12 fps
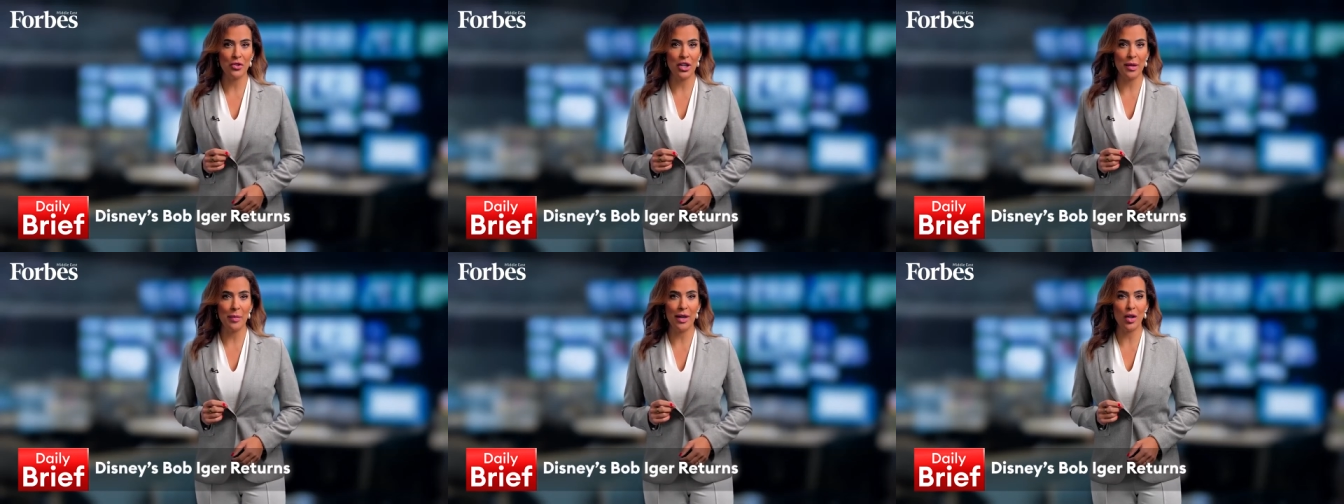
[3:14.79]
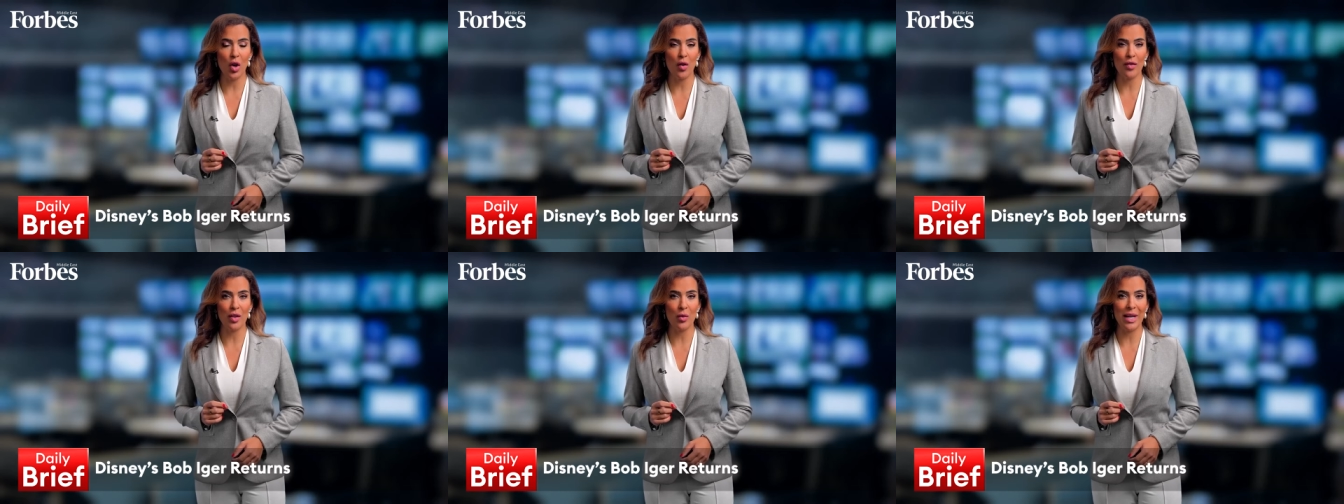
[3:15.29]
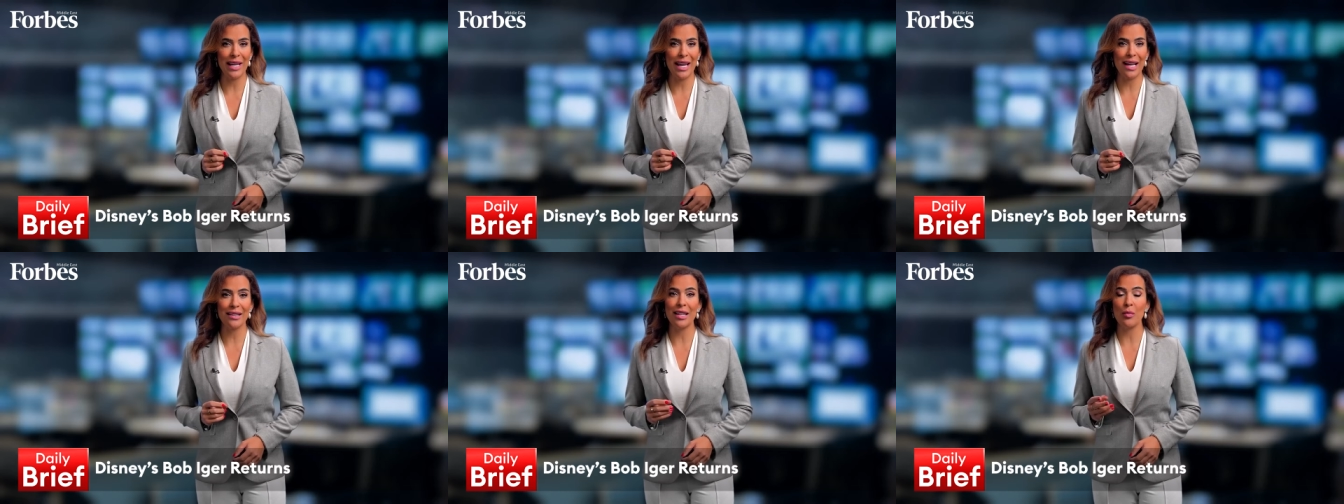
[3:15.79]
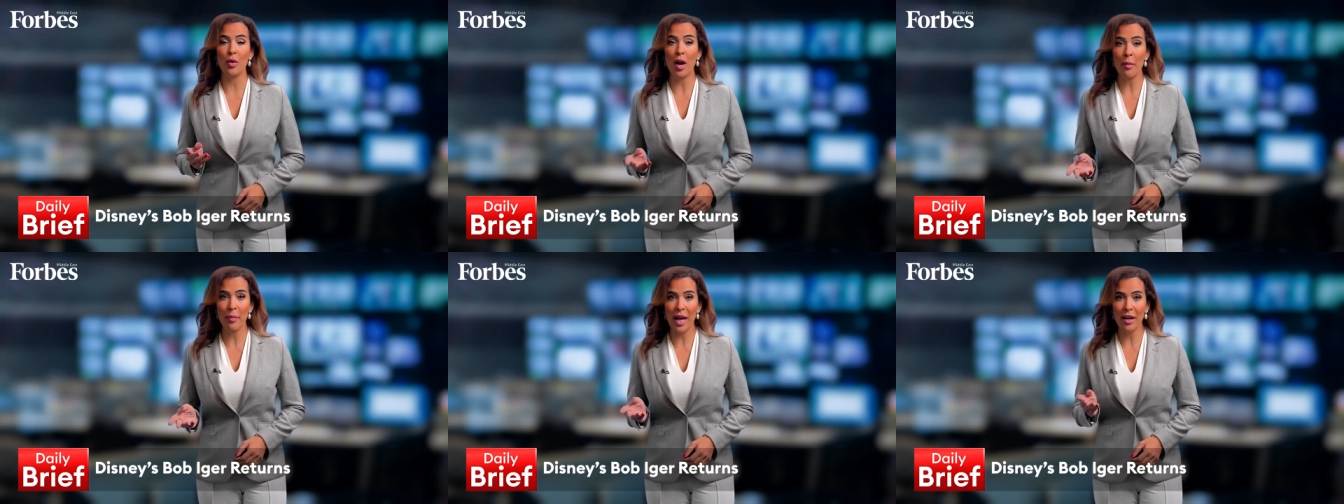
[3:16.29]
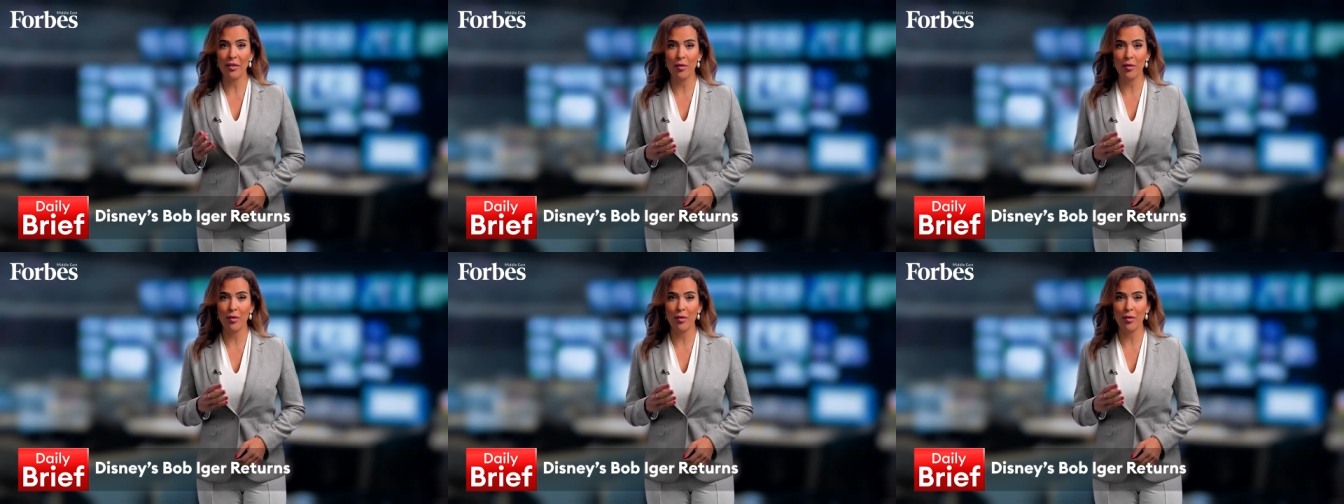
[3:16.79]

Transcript: Chapek over the weekend and brought back